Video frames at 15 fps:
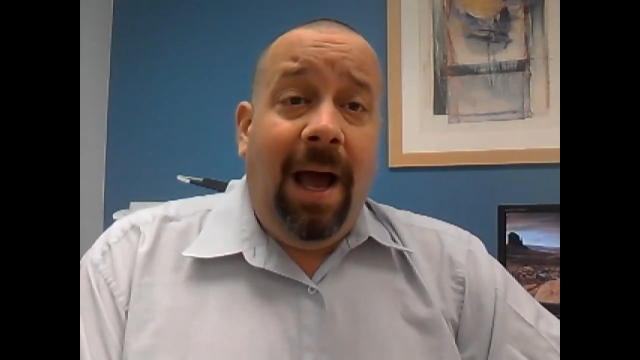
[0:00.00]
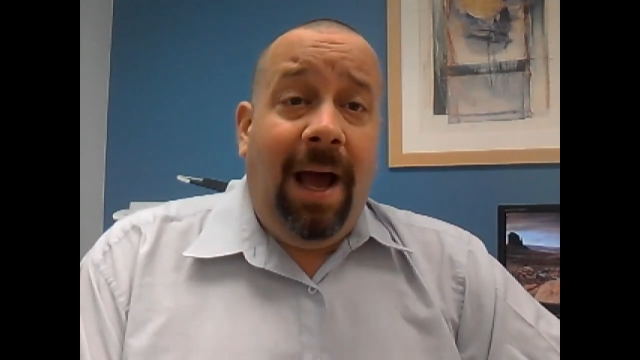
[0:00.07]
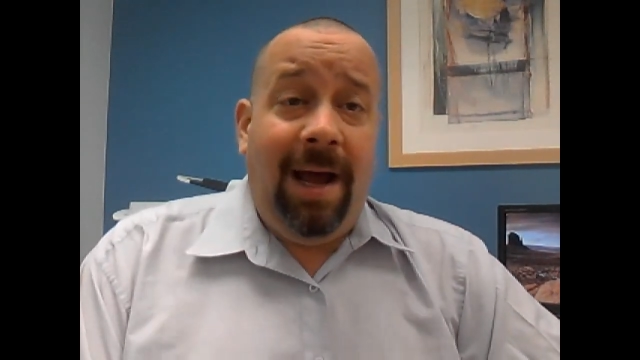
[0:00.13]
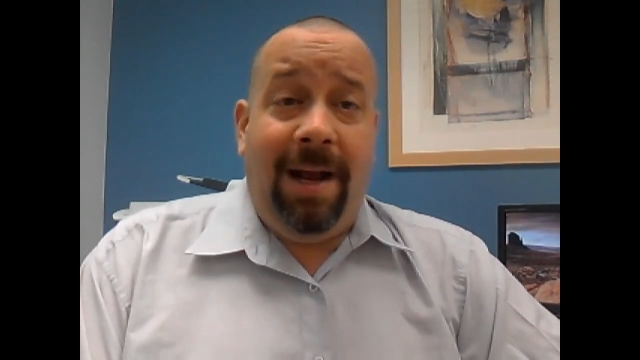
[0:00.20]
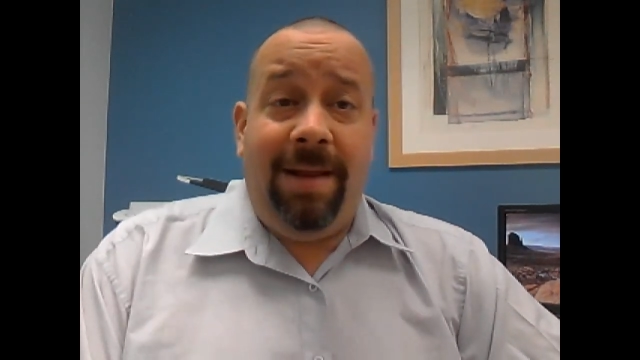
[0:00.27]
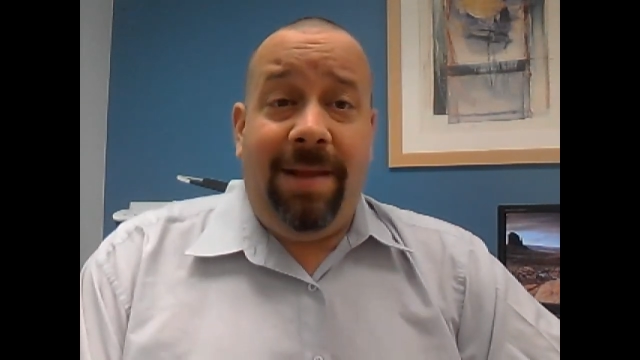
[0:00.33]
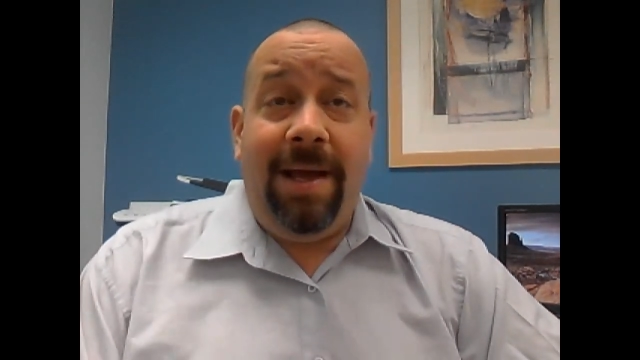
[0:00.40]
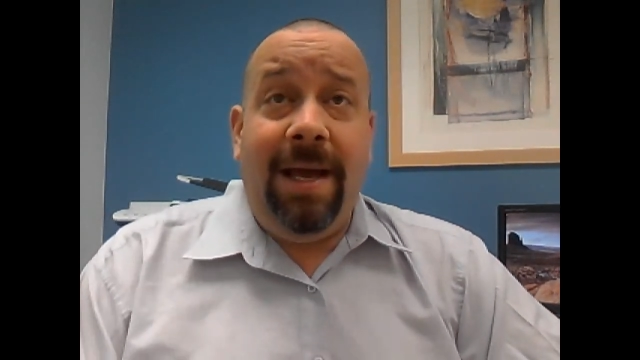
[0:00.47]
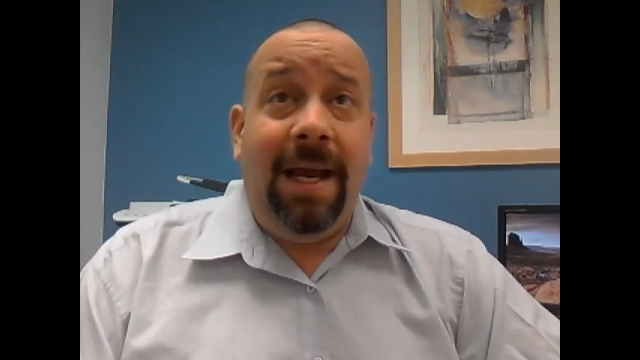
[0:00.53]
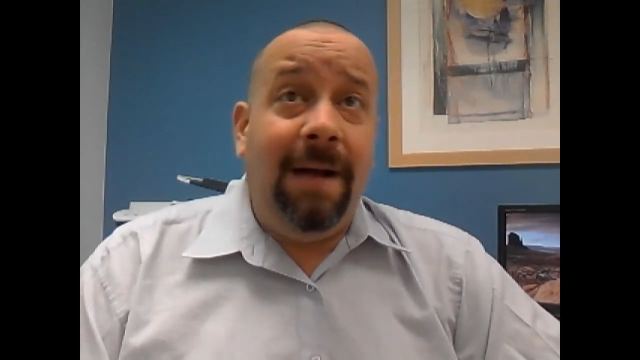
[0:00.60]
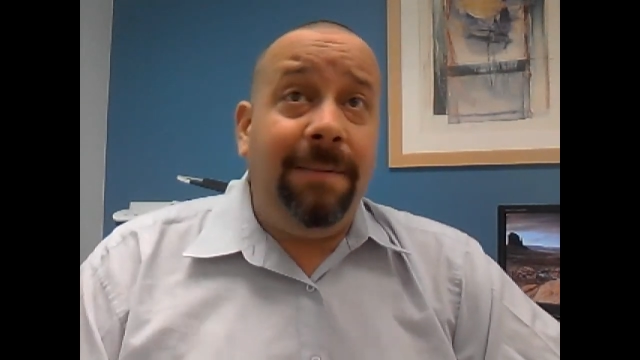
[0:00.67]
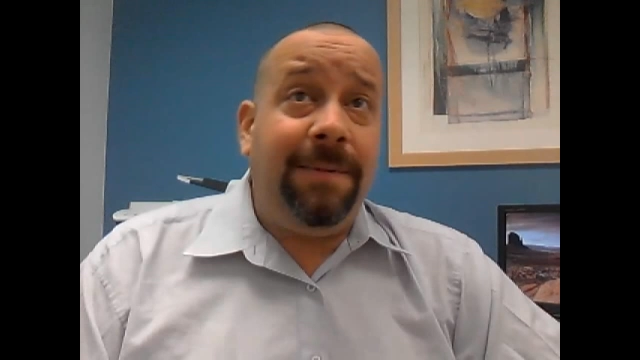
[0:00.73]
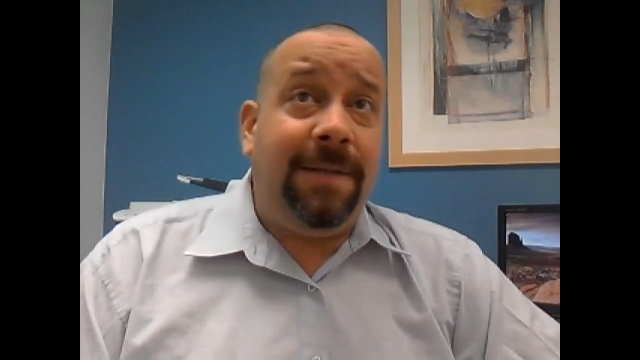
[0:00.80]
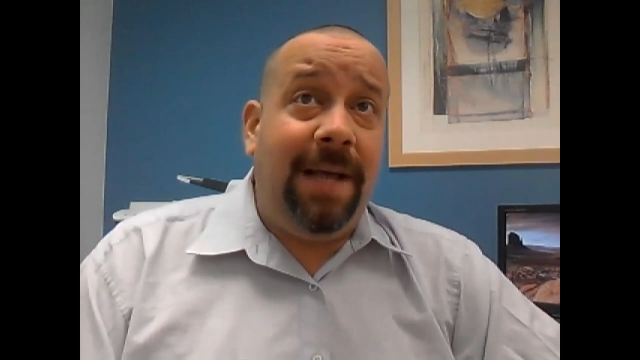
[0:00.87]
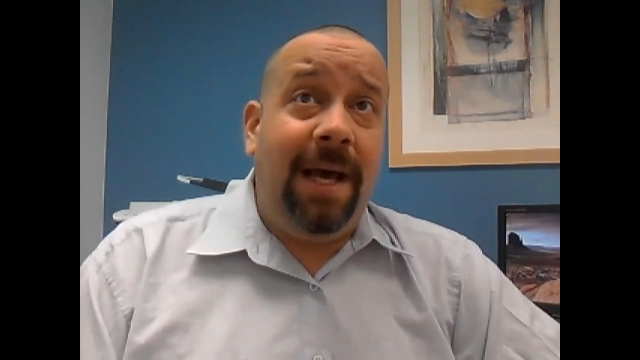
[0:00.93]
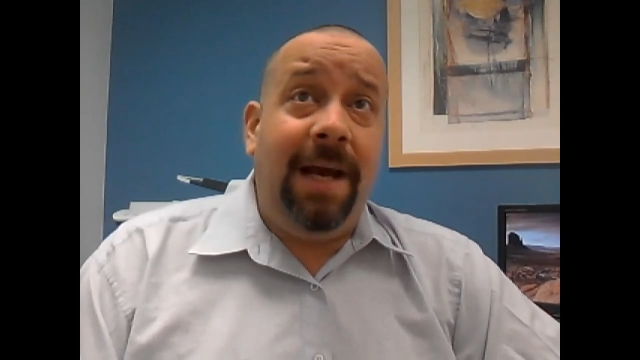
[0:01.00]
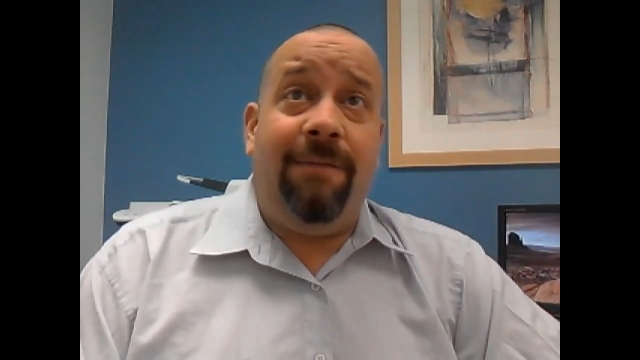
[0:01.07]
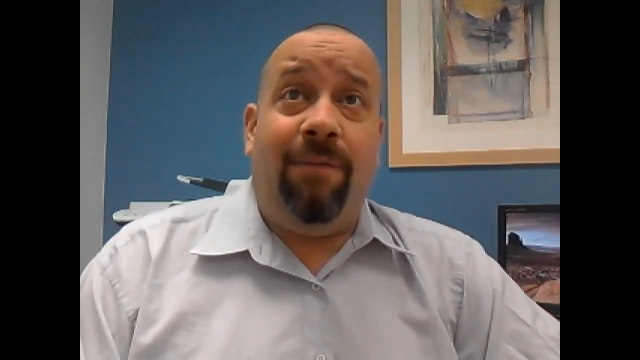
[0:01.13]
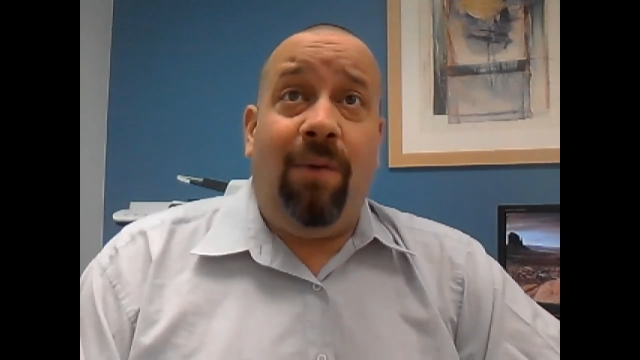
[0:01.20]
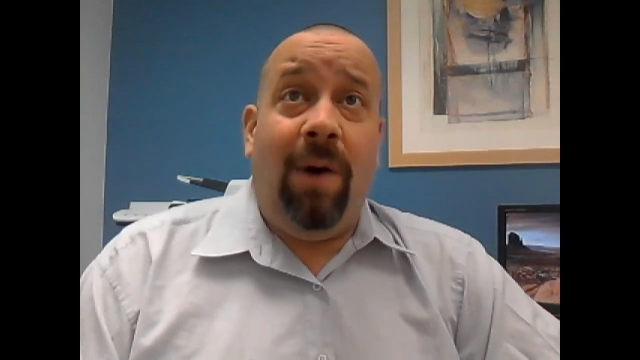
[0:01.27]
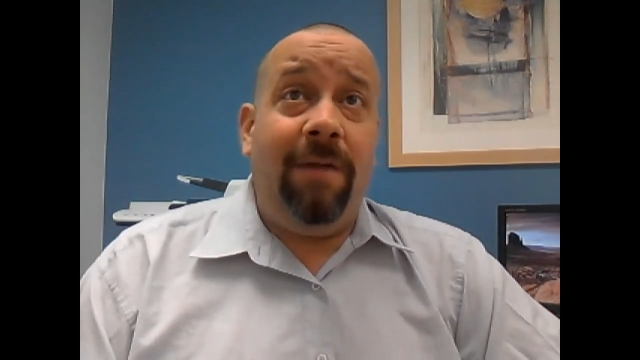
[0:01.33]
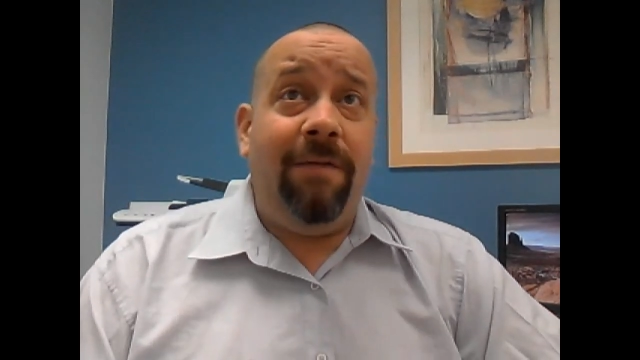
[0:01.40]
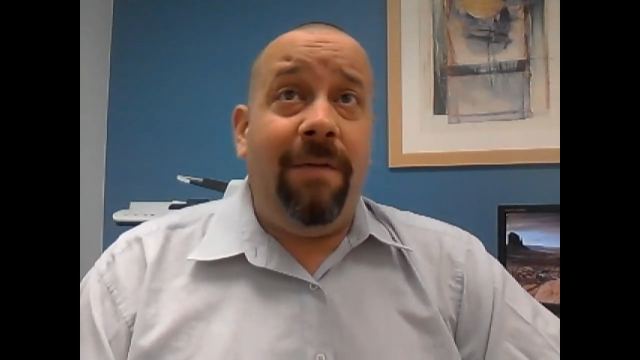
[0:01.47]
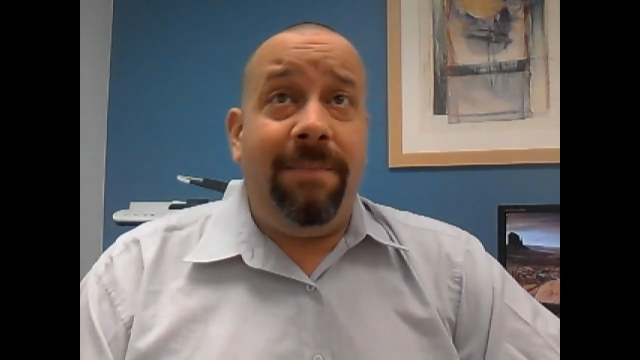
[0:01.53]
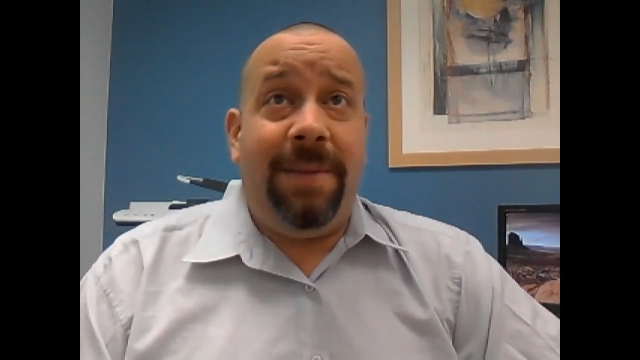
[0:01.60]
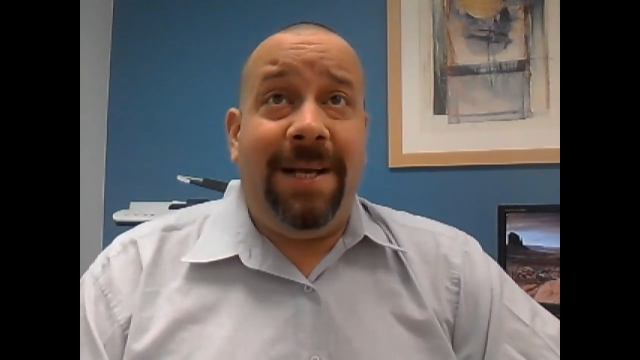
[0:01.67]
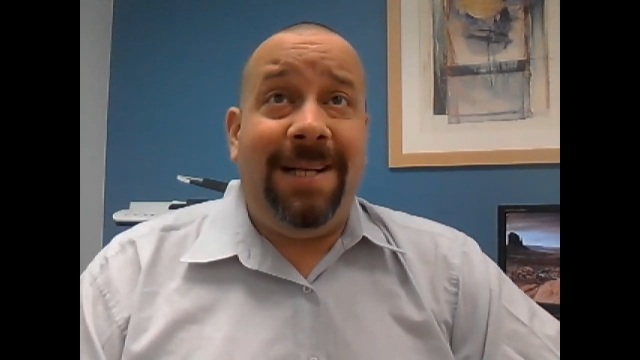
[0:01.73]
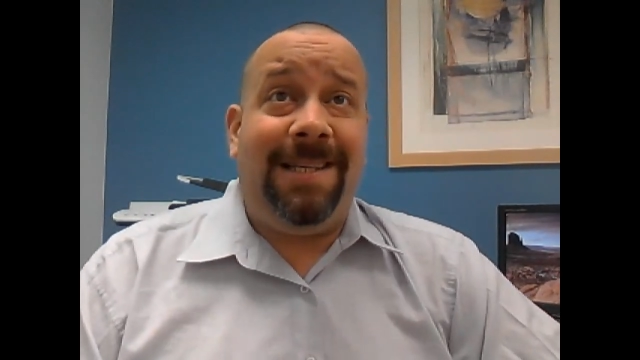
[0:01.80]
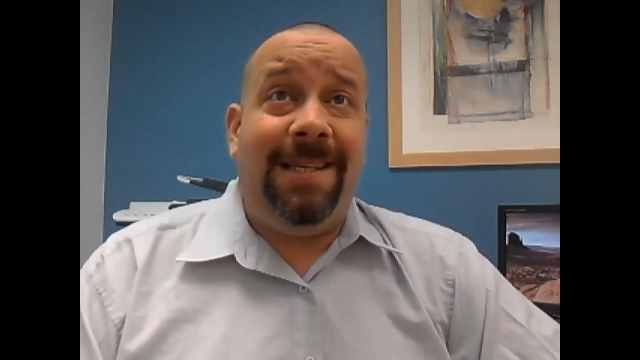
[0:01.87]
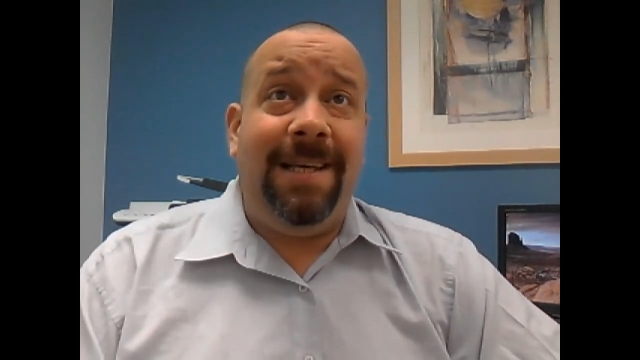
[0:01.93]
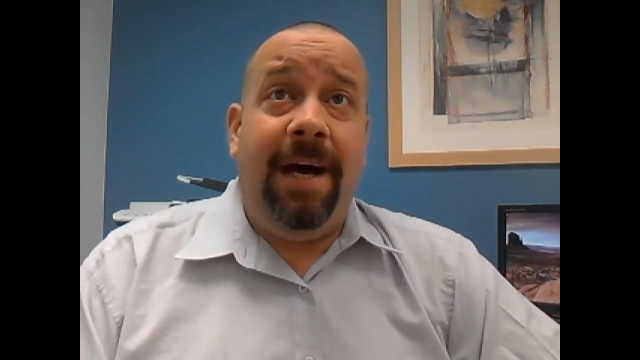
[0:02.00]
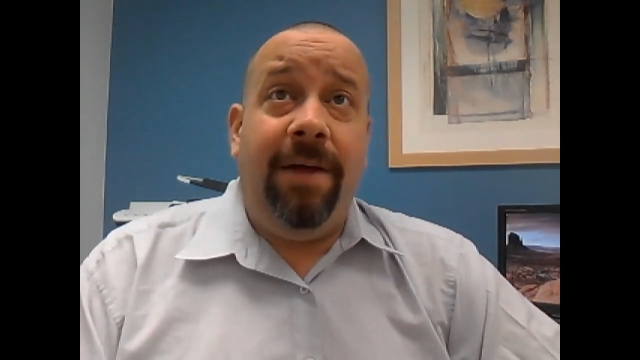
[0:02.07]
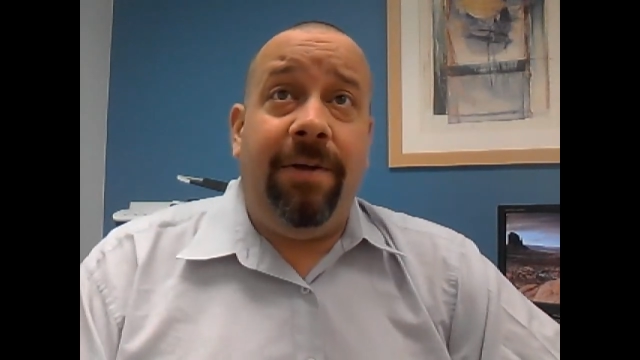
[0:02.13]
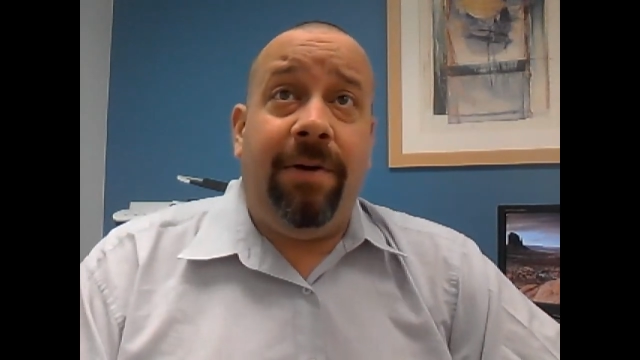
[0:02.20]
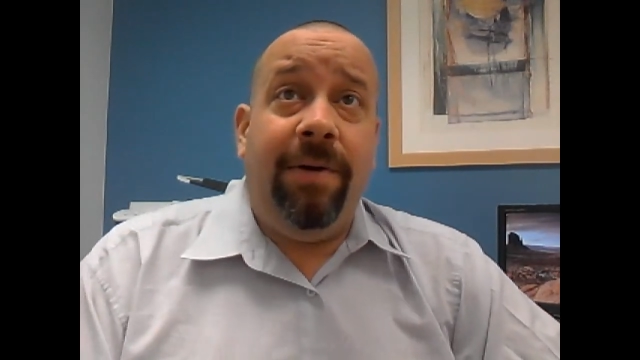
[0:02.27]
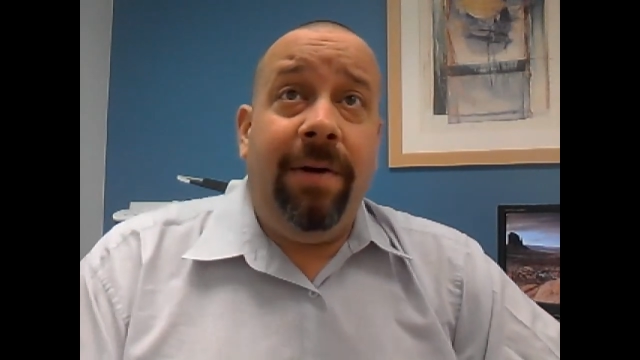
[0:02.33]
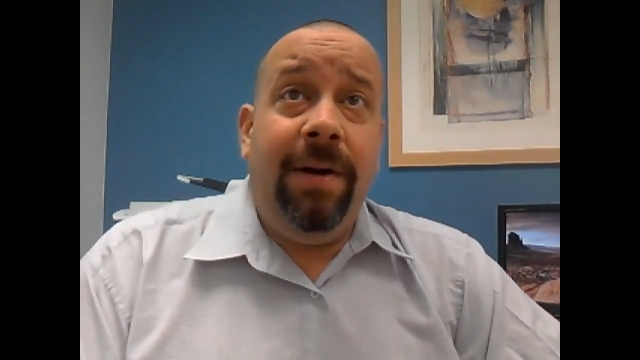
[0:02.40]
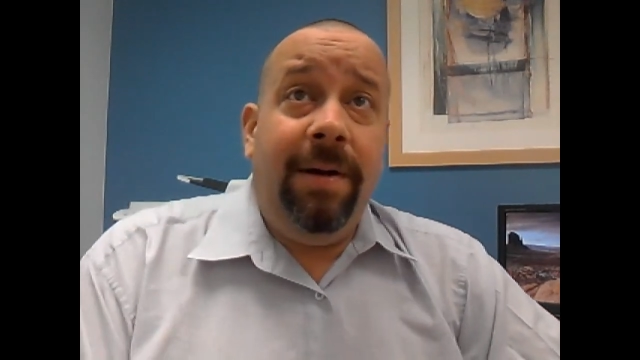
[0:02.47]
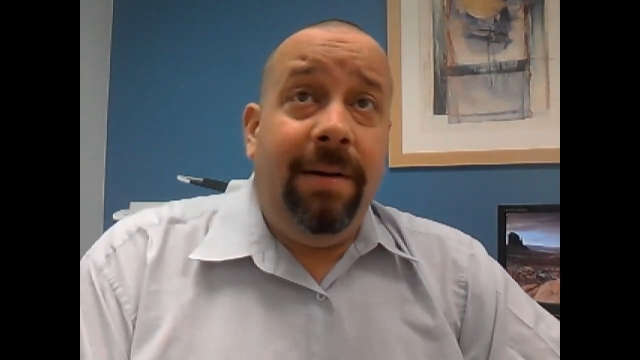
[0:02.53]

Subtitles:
and they get upset if one of them beats the other.